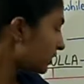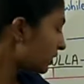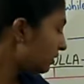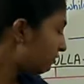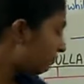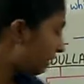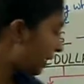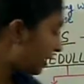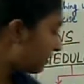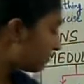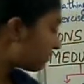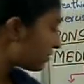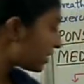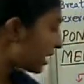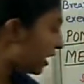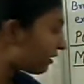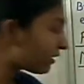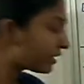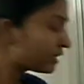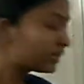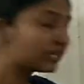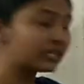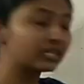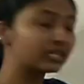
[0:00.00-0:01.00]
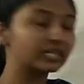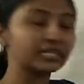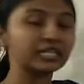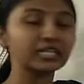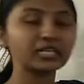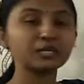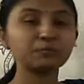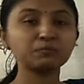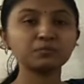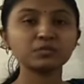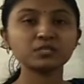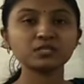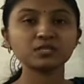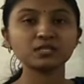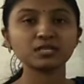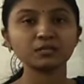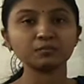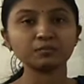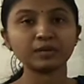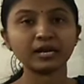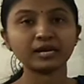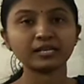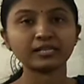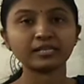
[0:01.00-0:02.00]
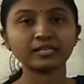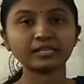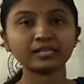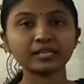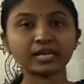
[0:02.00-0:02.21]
we are in deep sleep, at that